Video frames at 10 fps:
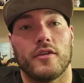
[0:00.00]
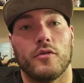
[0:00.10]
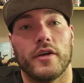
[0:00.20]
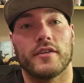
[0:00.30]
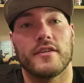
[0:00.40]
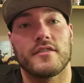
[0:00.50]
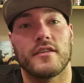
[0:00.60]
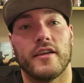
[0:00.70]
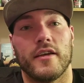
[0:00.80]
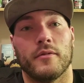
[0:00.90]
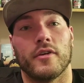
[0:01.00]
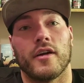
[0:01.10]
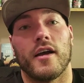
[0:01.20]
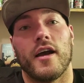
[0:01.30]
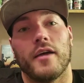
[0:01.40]
Quick disclaimer.
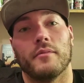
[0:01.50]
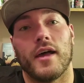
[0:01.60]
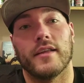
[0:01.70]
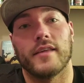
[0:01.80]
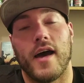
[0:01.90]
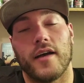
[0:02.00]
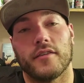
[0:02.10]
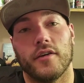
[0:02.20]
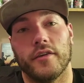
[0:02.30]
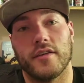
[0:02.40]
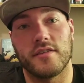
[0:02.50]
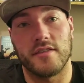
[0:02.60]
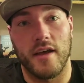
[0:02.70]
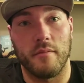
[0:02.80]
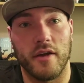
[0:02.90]
I am not a doctor and this is
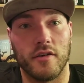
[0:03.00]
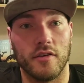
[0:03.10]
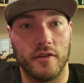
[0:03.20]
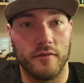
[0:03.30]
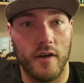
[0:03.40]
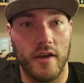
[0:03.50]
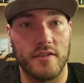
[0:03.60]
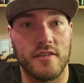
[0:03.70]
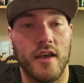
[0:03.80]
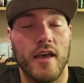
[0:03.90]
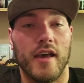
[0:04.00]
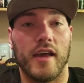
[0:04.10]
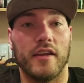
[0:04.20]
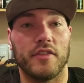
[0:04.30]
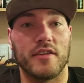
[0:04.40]
not medical advice.
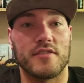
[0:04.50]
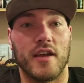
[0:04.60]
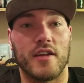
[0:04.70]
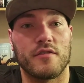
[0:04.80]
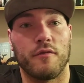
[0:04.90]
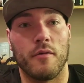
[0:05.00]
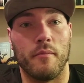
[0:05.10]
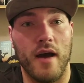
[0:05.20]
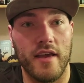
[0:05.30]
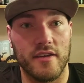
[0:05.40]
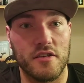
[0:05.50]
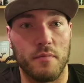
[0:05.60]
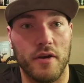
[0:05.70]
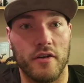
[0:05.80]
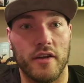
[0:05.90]
Anything said is from my
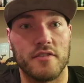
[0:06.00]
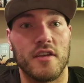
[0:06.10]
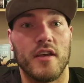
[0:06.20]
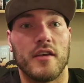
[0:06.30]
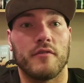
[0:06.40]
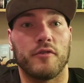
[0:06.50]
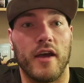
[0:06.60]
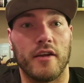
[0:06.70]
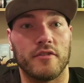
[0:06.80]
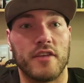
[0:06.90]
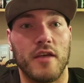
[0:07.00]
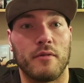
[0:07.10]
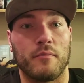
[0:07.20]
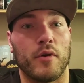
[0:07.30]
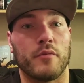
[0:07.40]
experience and for
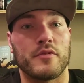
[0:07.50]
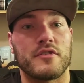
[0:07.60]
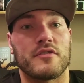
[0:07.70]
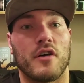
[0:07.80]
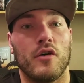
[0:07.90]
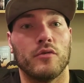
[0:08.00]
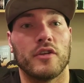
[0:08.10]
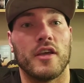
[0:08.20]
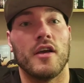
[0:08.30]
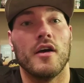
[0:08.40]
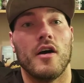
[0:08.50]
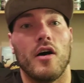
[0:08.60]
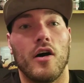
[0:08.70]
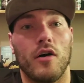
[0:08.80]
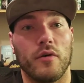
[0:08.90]
entertainment purposes only.
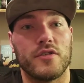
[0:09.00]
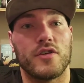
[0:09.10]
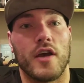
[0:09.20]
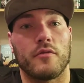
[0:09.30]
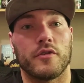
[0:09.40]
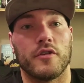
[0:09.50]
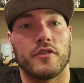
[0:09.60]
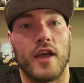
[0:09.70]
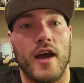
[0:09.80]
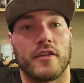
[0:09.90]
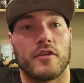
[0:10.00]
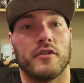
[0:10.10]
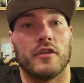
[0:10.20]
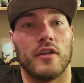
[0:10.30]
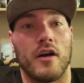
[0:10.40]
Always check with your doctor
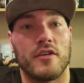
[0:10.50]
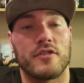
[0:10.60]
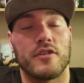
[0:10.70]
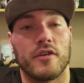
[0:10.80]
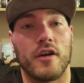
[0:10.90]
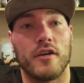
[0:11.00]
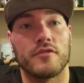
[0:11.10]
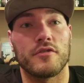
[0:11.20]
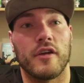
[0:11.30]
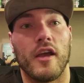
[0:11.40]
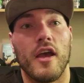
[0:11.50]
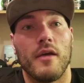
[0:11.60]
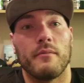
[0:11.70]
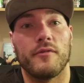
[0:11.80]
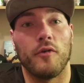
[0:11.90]
and the laws of your country
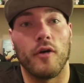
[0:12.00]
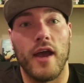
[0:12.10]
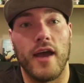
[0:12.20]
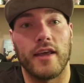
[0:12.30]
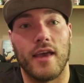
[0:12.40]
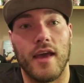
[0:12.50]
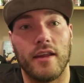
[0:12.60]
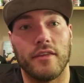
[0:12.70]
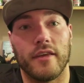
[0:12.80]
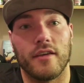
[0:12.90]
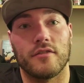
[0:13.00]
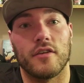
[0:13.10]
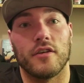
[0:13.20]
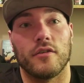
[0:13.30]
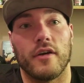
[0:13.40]
before adding anything into
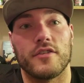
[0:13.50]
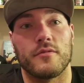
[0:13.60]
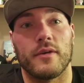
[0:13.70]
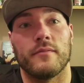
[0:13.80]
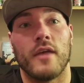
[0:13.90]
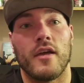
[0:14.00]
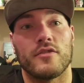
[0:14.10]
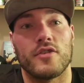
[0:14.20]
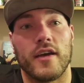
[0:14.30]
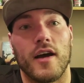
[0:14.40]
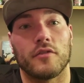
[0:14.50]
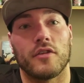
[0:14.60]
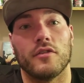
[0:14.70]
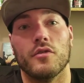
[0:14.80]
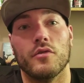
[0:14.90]
your regimen. Check out the
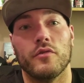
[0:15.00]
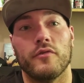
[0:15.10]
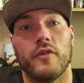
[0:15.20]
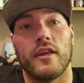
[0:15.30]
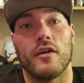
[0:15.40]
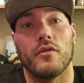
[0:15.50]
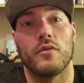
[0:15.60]
new video.